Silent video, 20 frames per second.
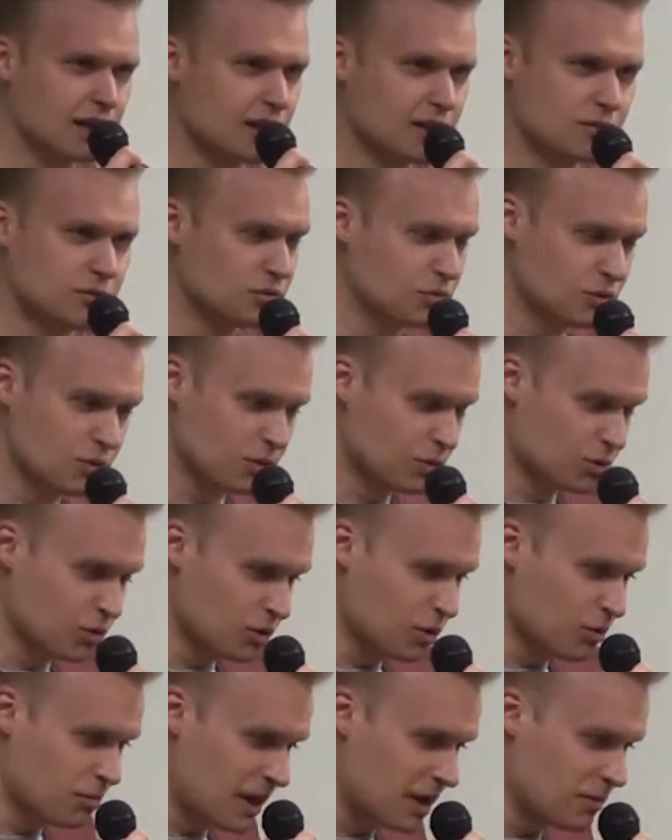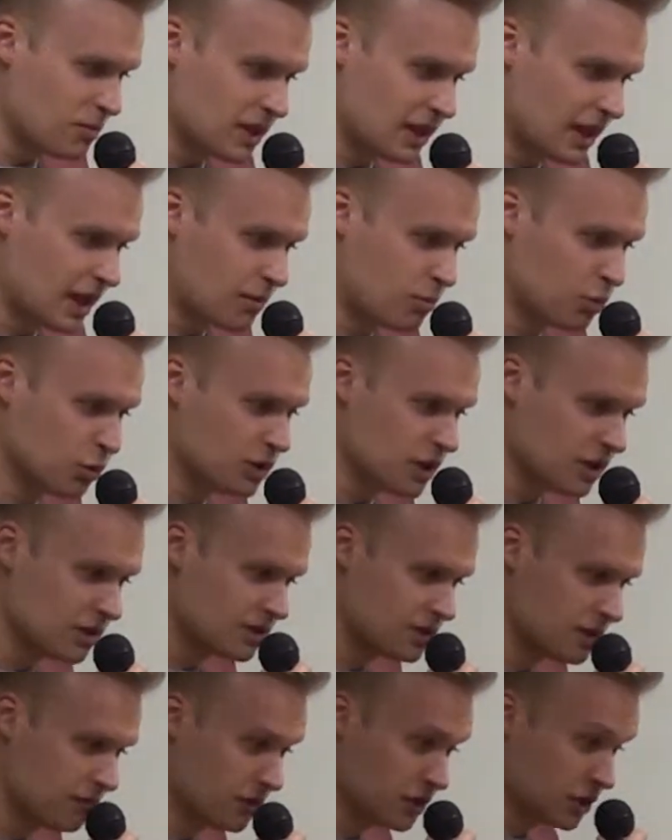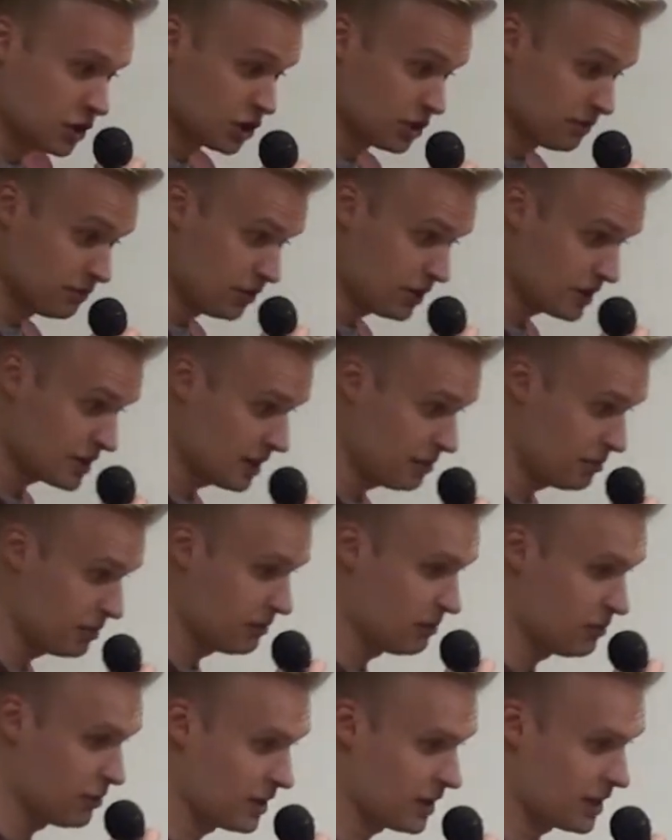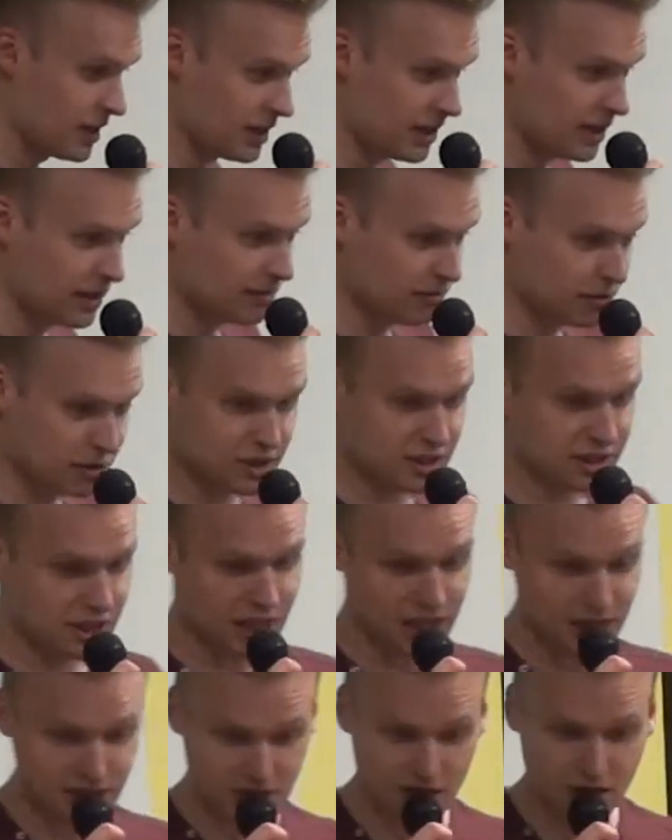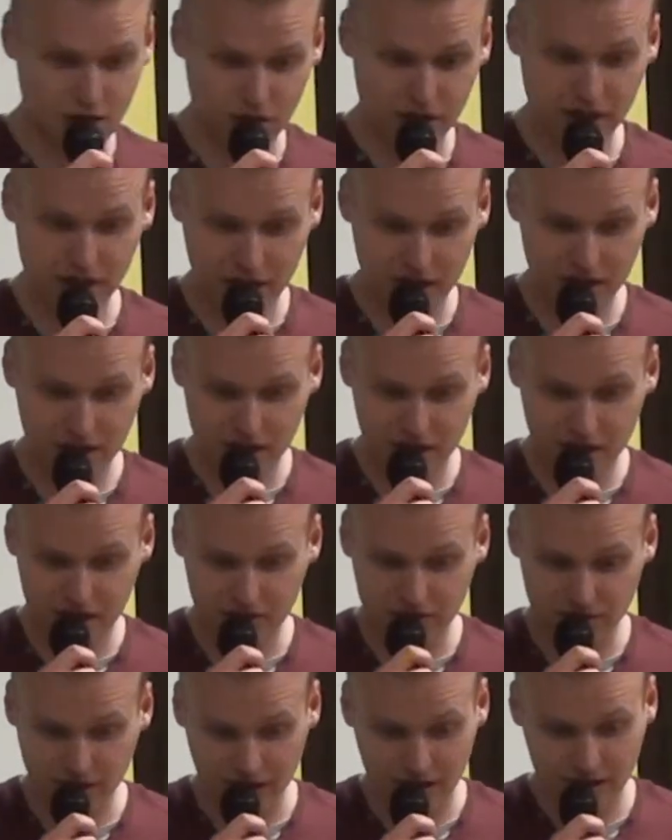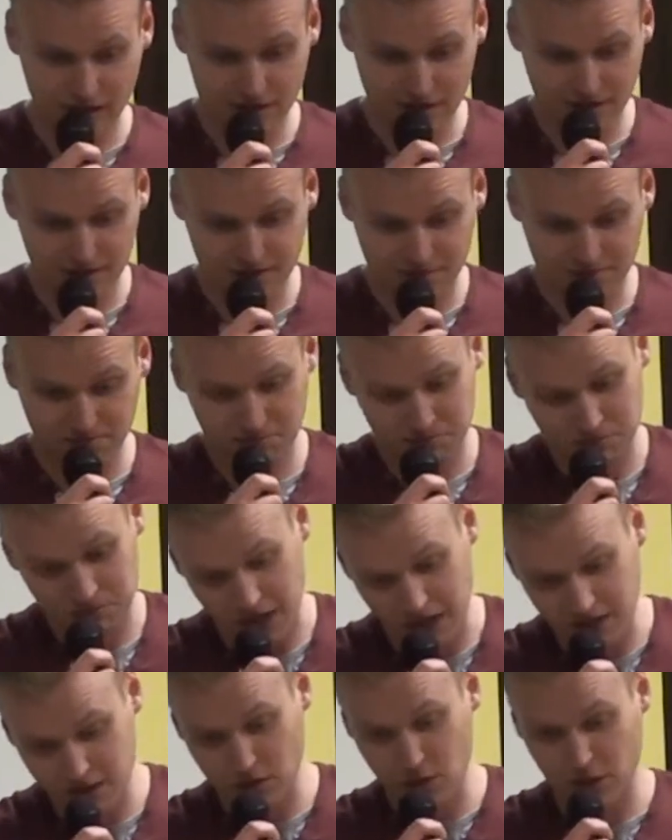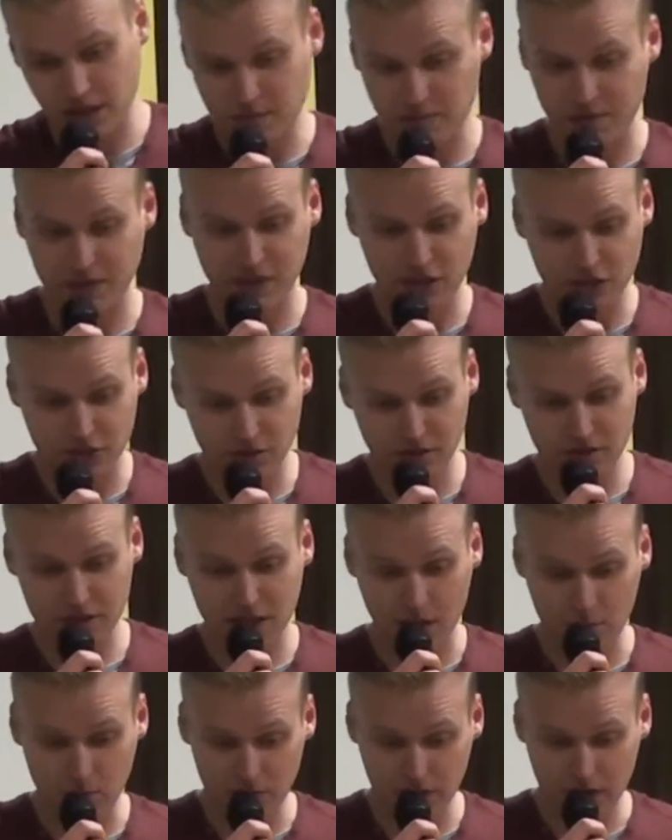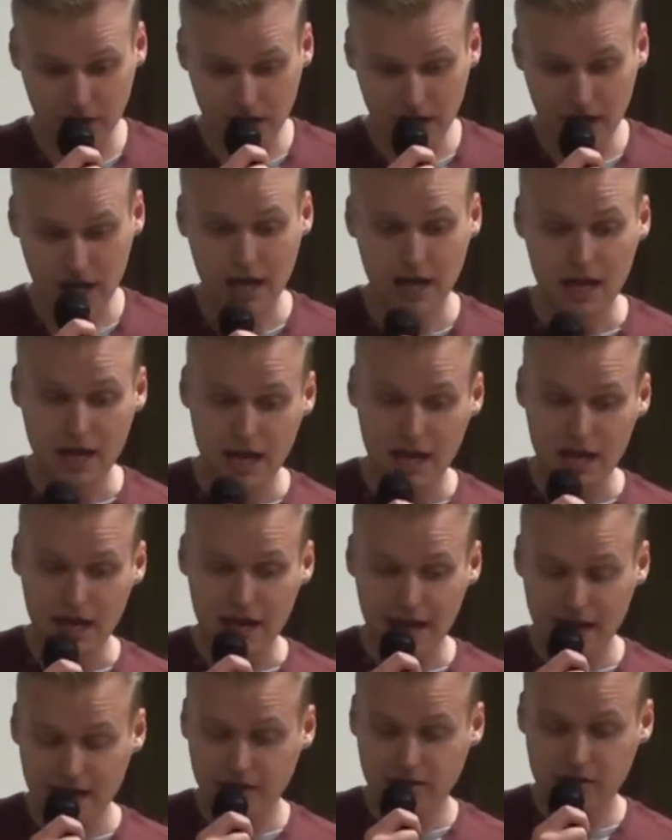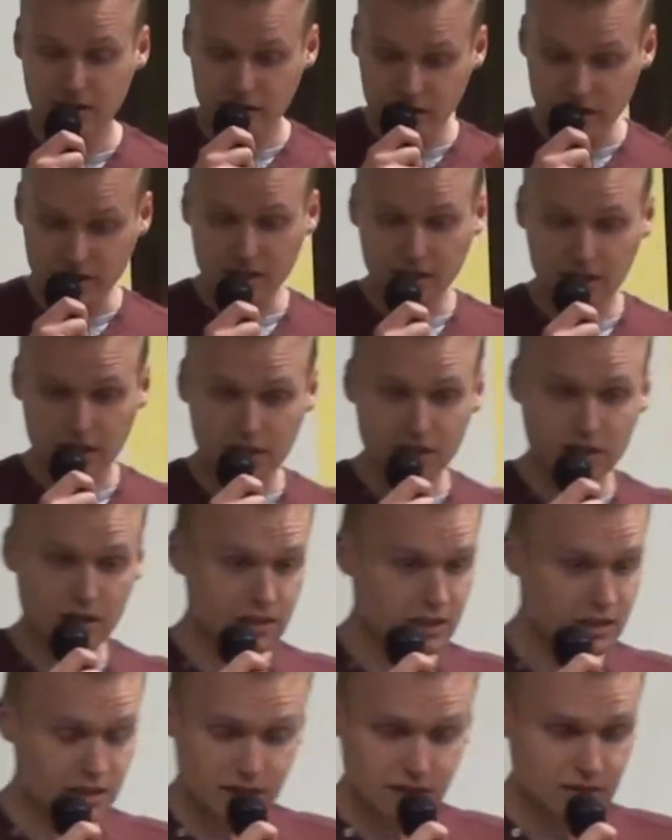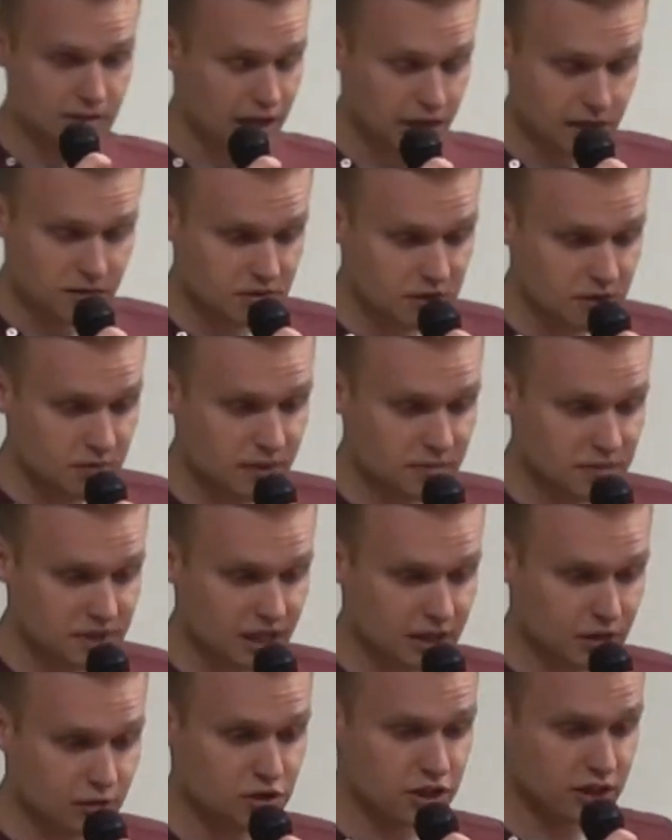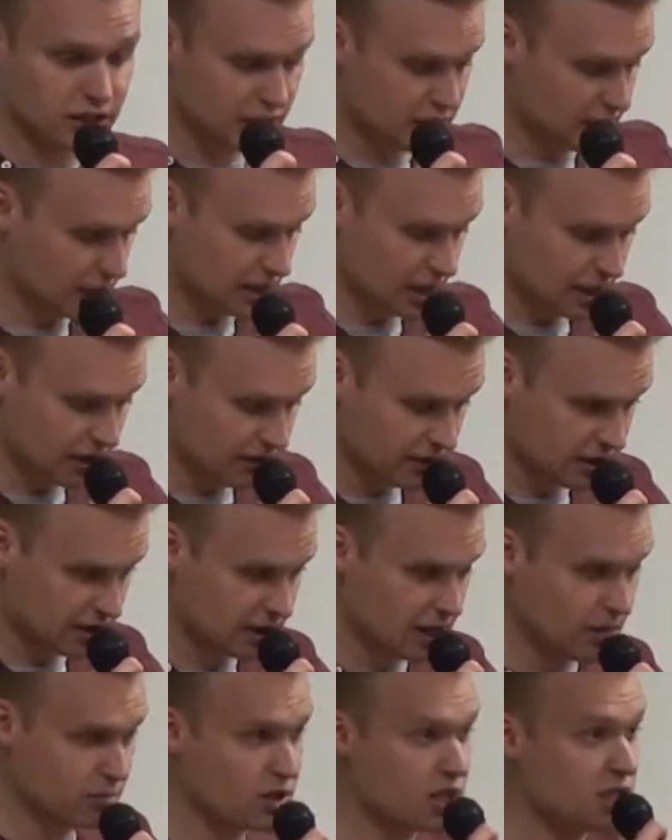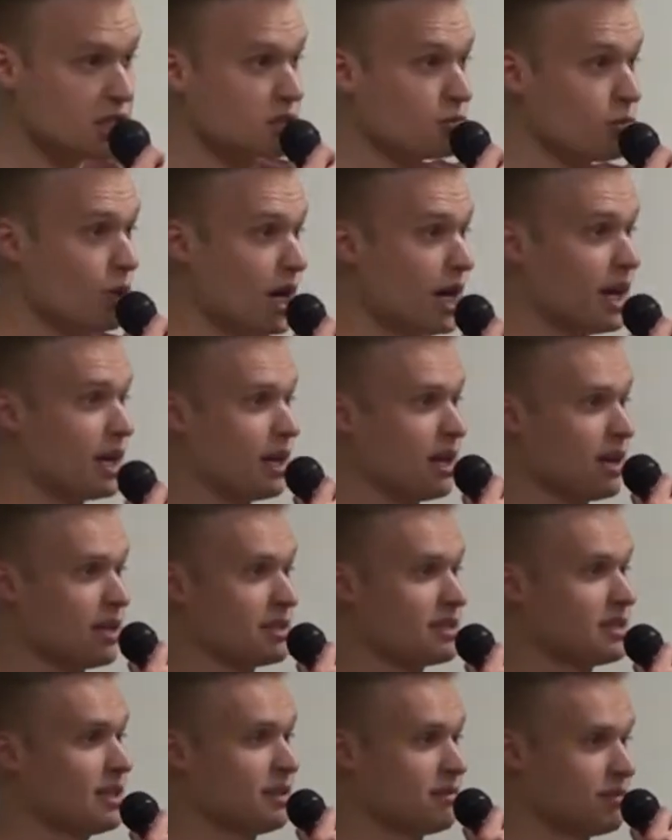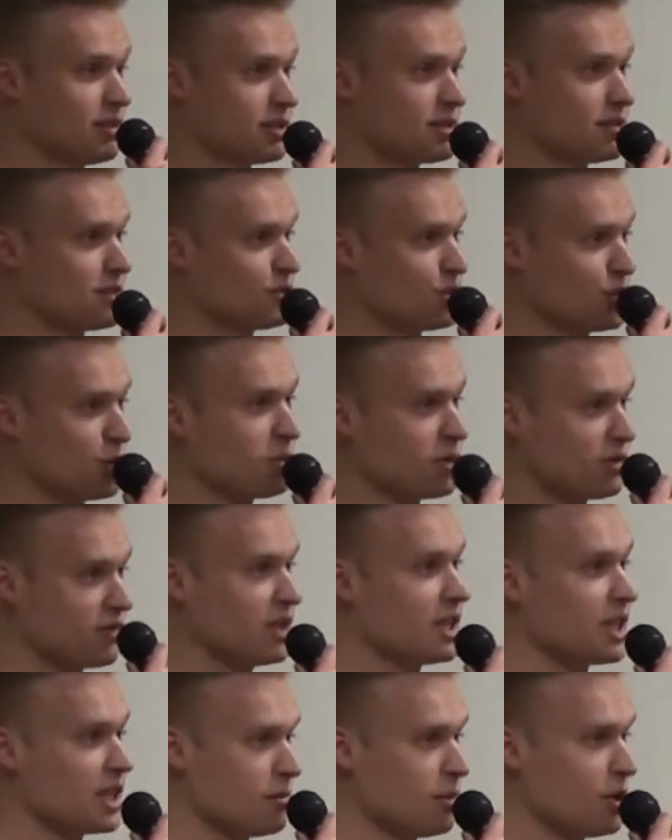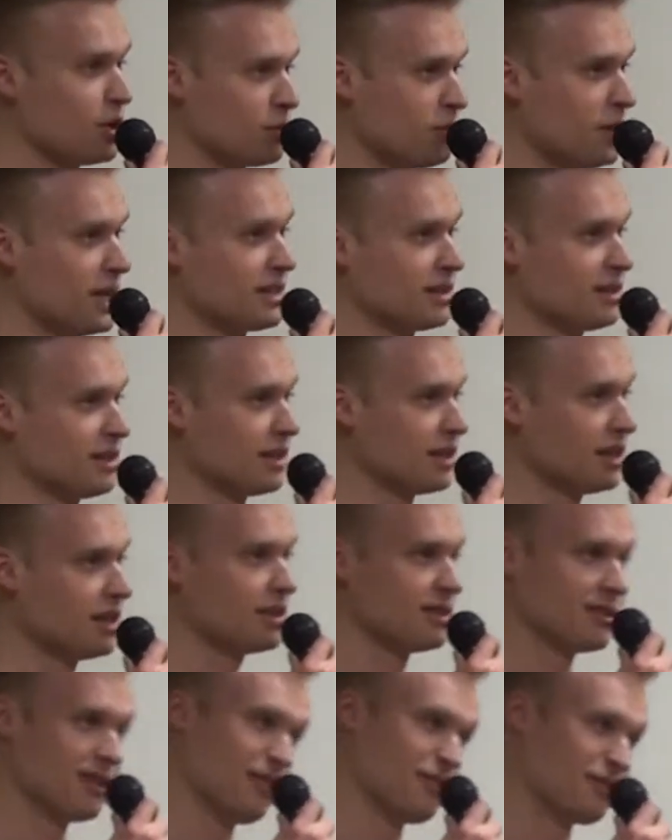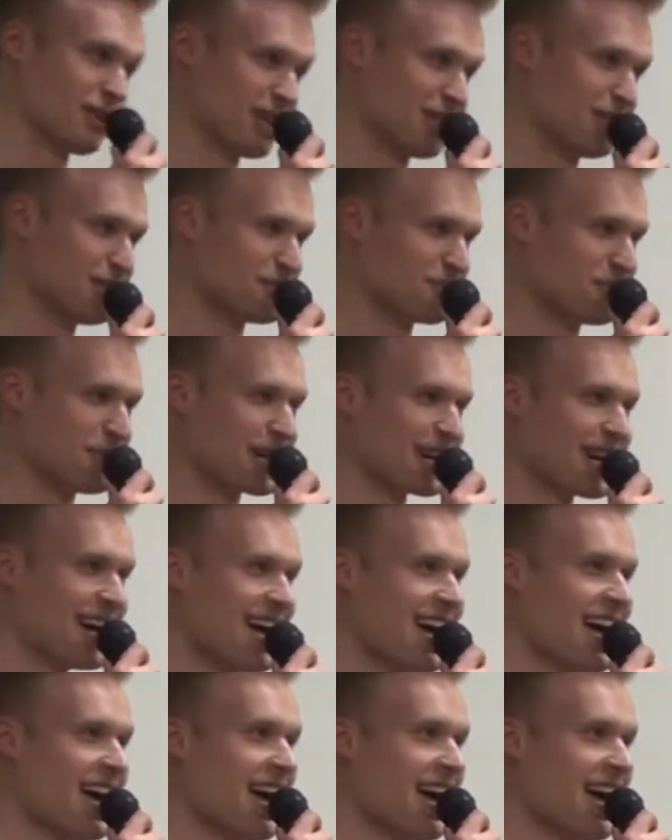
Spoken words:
could you maybe like put a definition, for example, for the what's an X? Or like give like a, I don't know, explanation example? And the reason here is like deeply psychological. It's exactly the same reason why I said this stupid thing about Battle Gettysburg.